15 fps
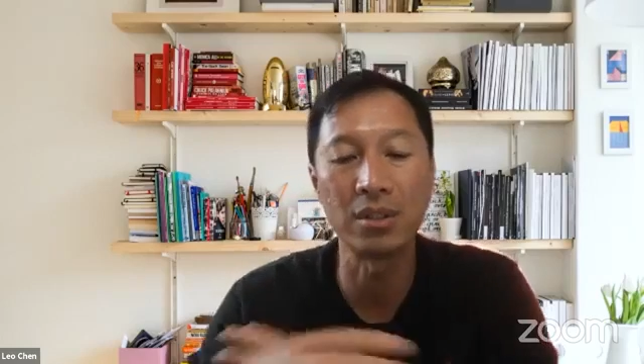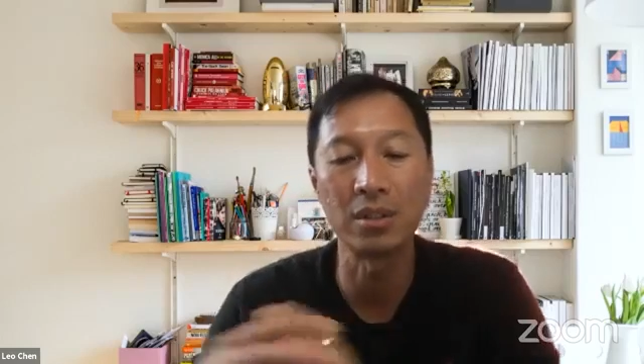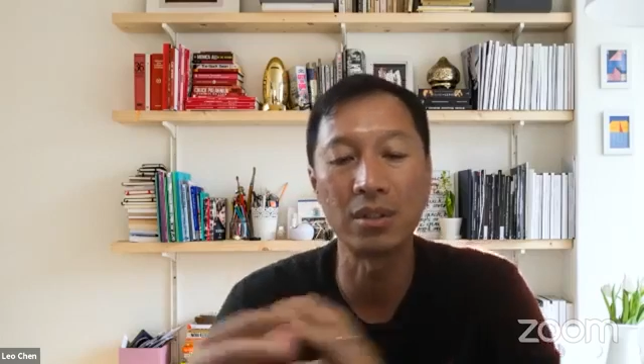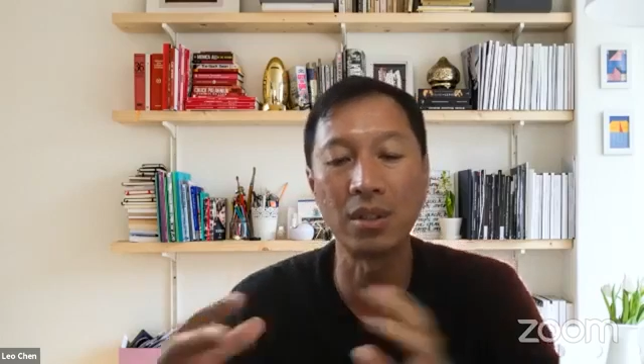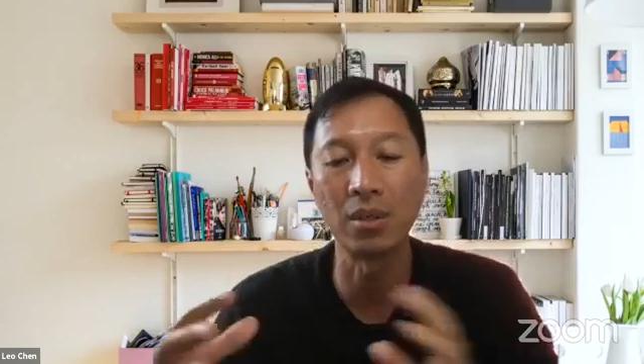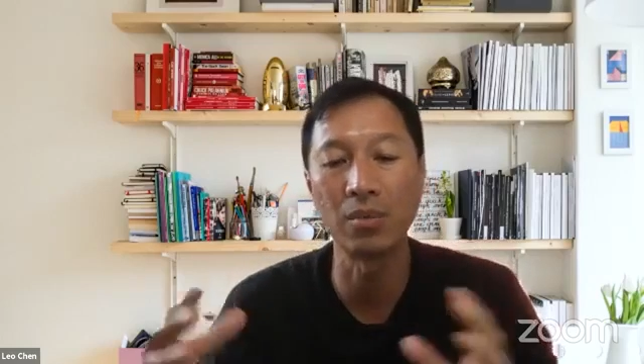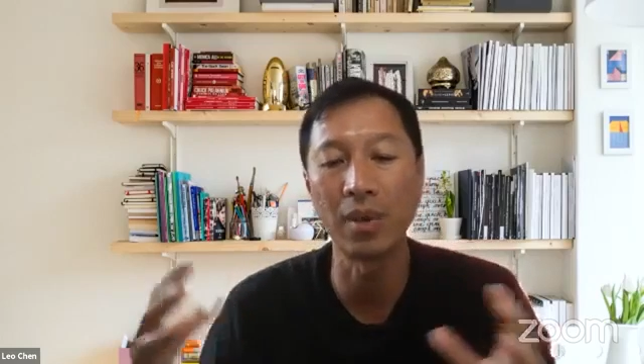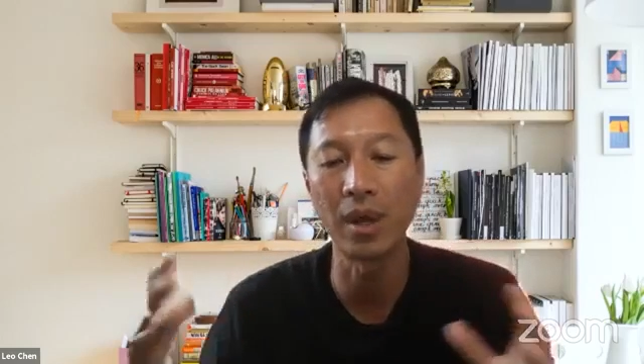the
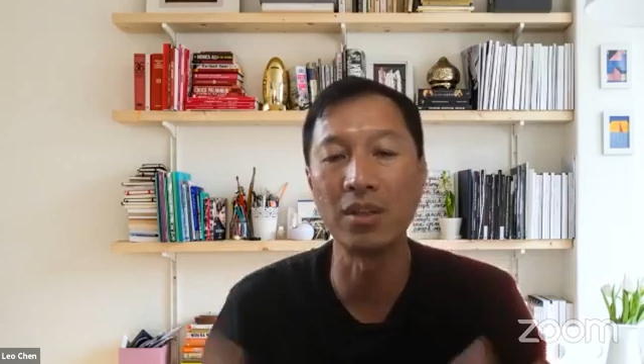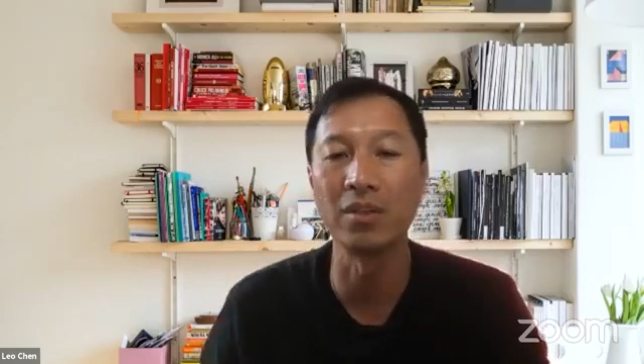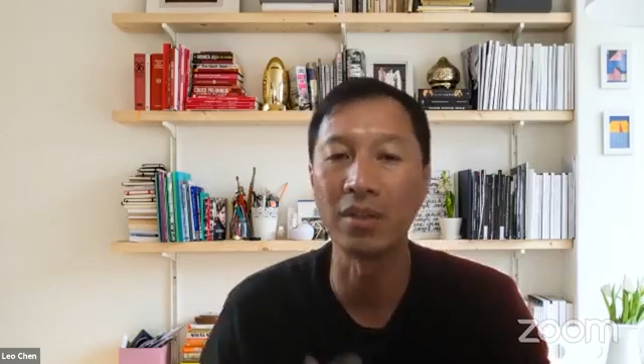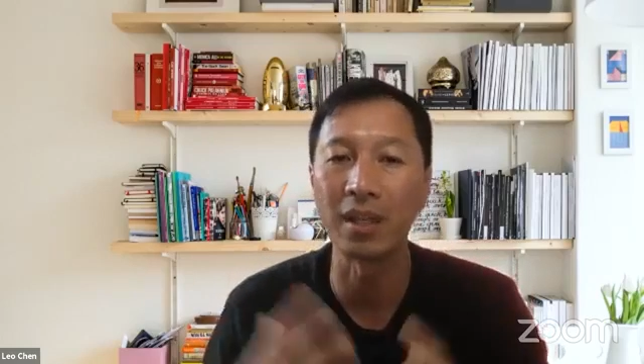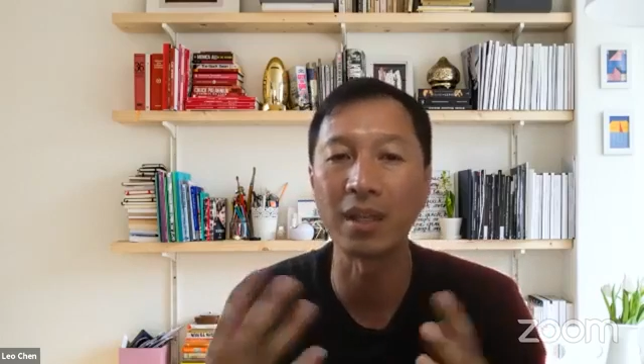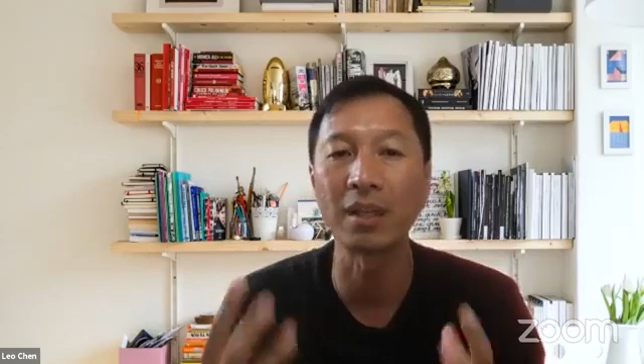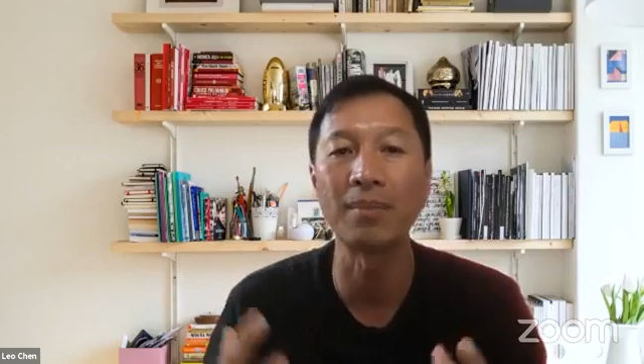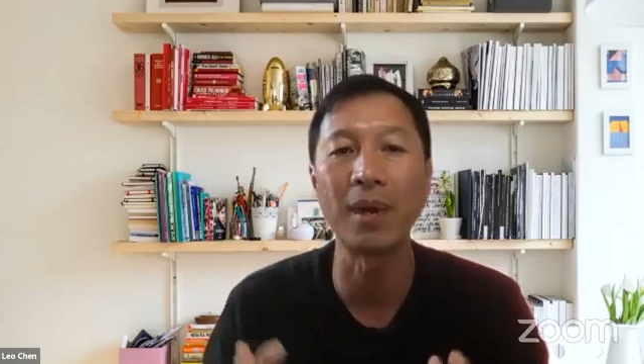way you
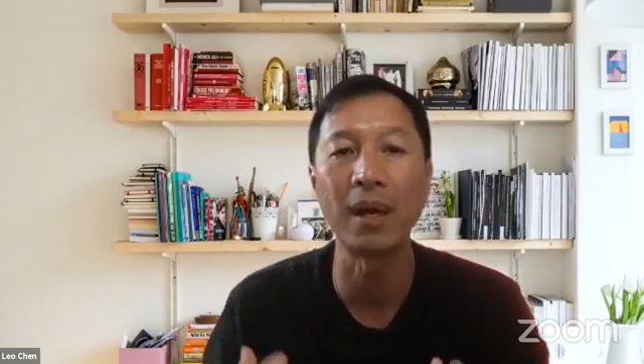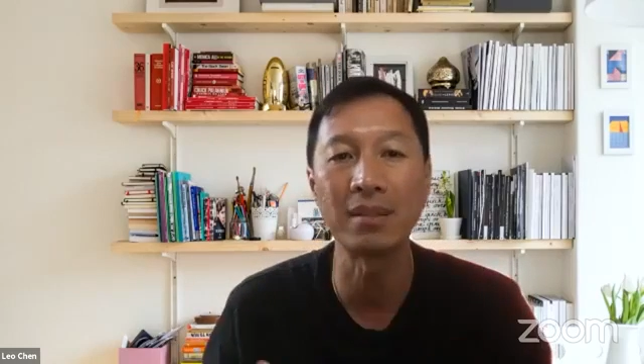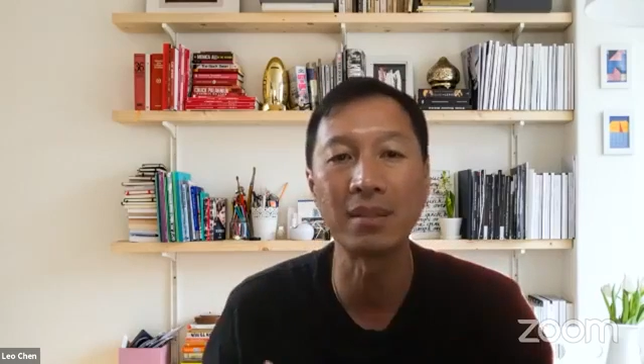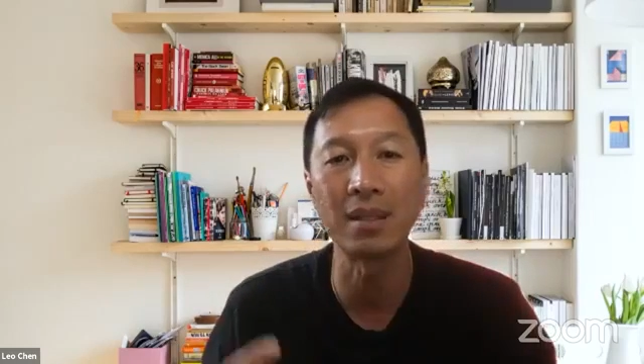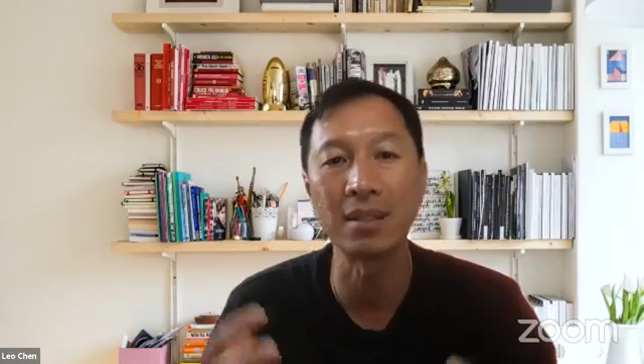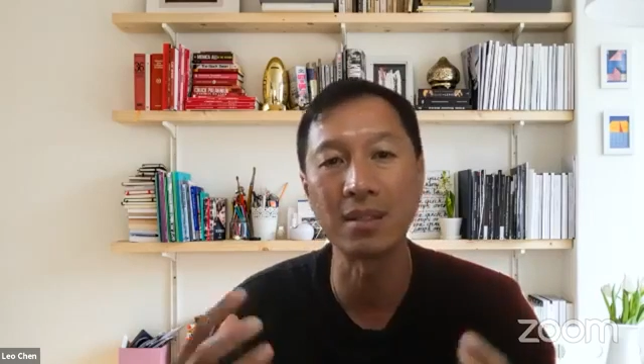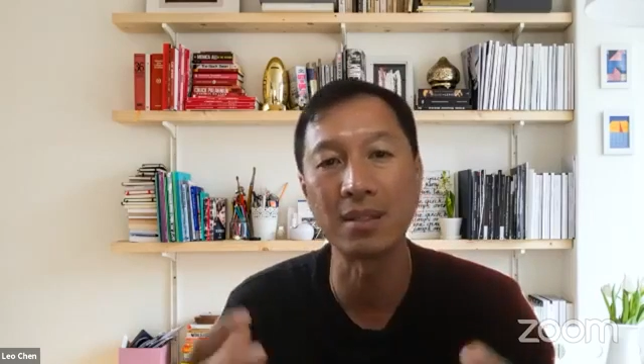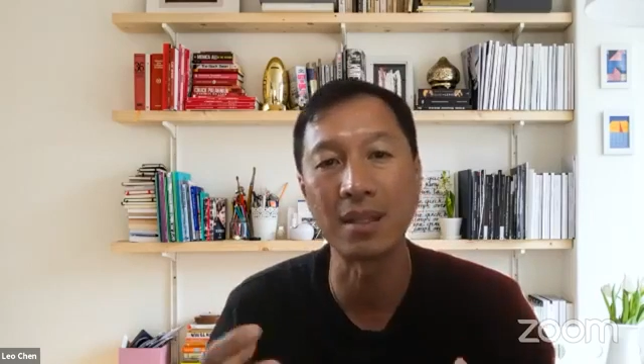think about
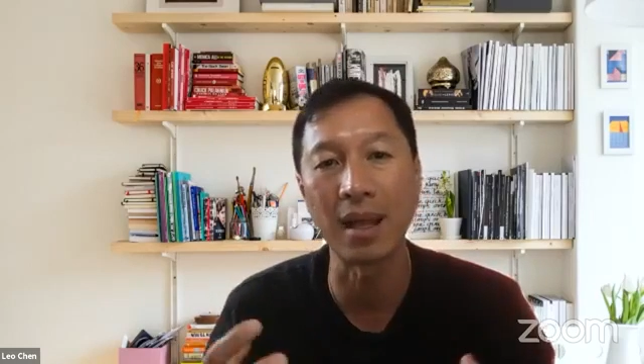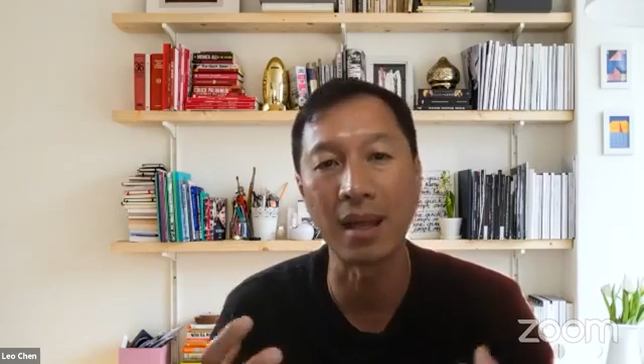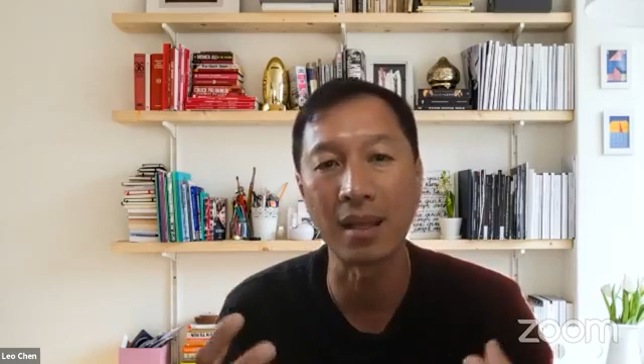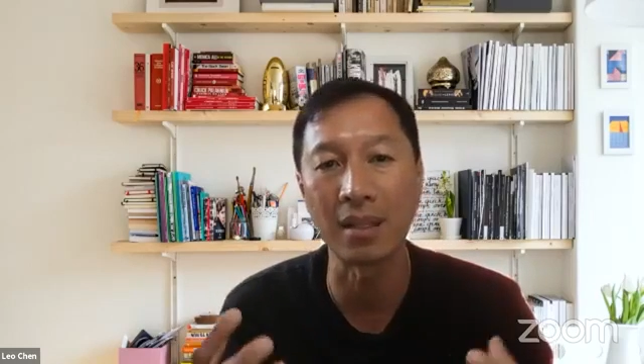this is that